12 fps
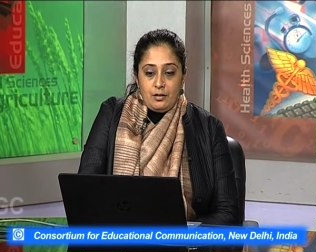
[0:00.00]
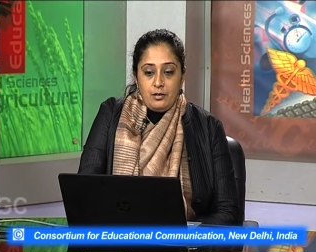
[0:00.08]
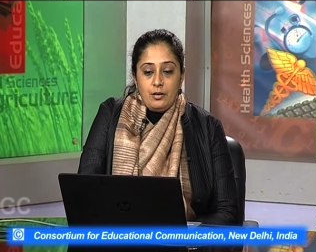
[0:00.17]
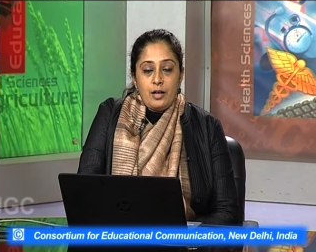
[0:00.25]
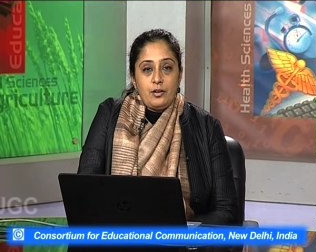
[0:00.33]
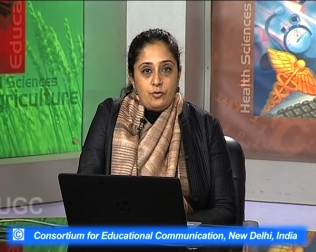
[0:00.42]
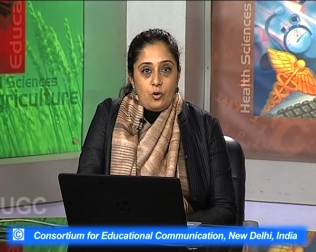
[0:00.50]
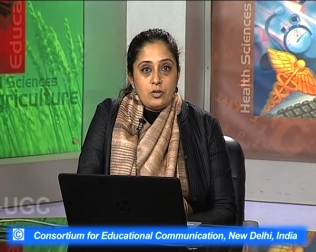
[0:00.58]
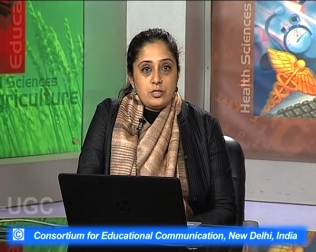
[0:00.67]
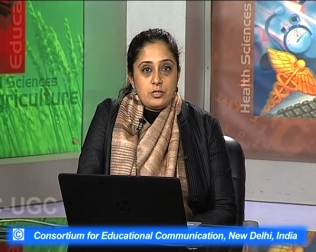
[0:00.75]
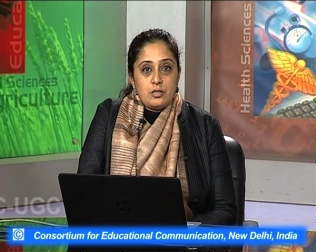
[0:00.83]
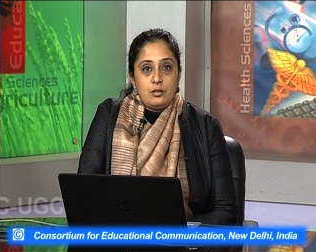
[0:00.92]
Uh, and of
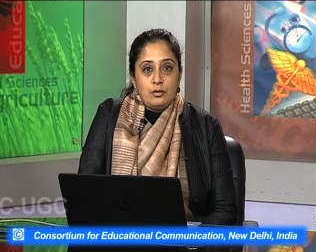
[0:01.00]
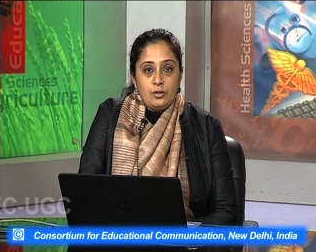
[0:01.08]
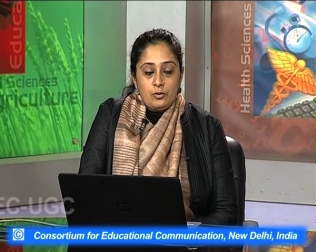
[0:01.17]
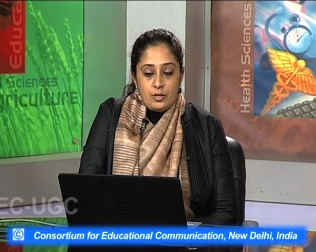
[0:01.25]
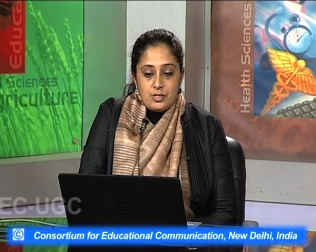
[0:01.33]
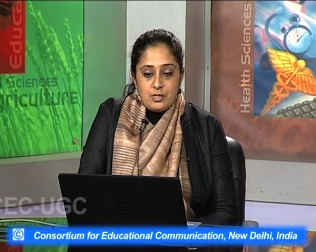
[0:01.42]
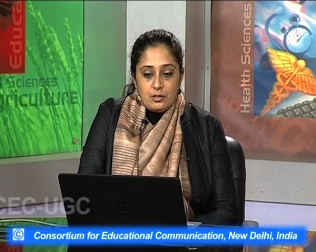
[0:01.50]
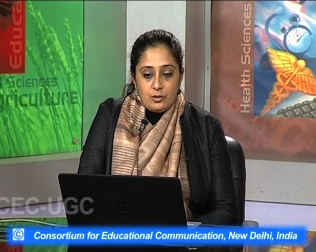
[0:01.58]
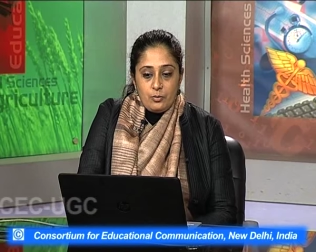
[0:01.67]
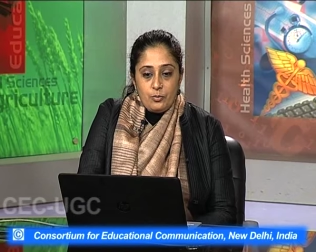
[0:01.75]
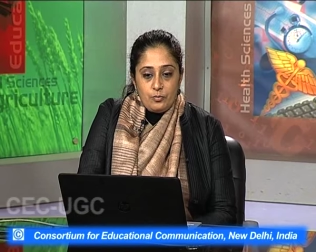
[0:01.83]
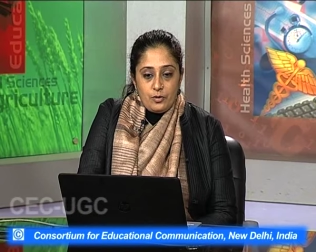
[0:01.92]
course, uh, you know, it's
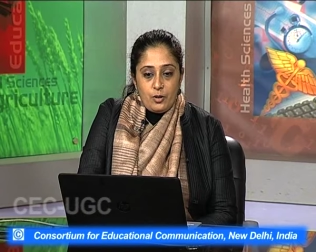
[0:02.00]
the